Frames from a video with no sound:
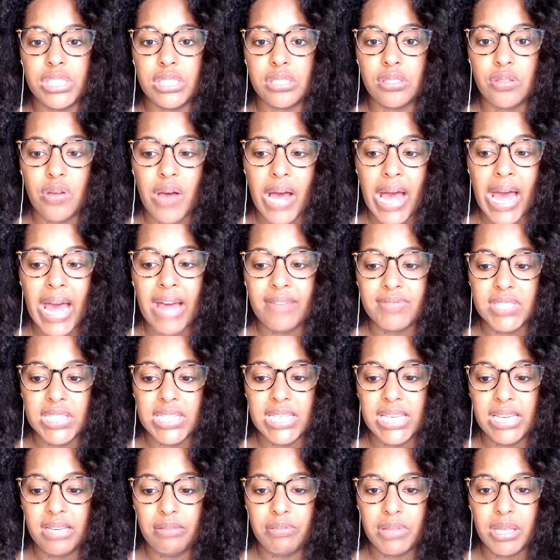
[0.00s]
So I have to
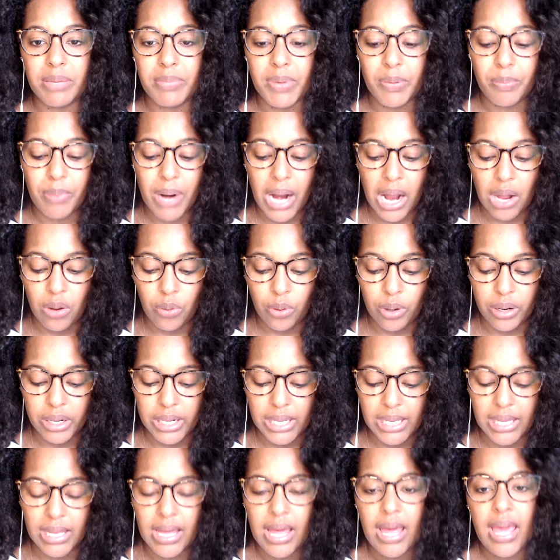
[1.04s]
keep them a
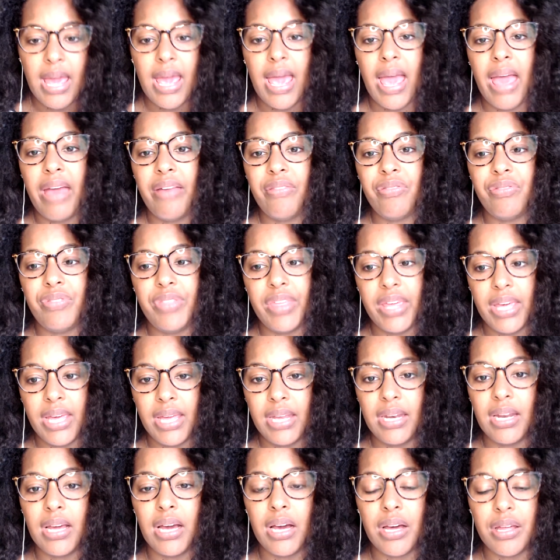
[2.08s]
priority, and
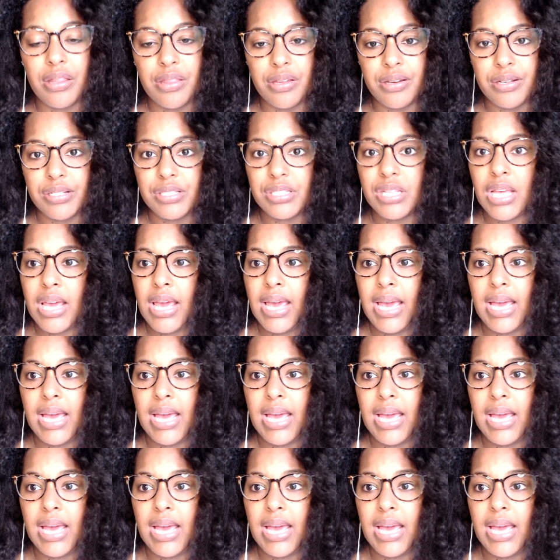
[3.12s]
then others.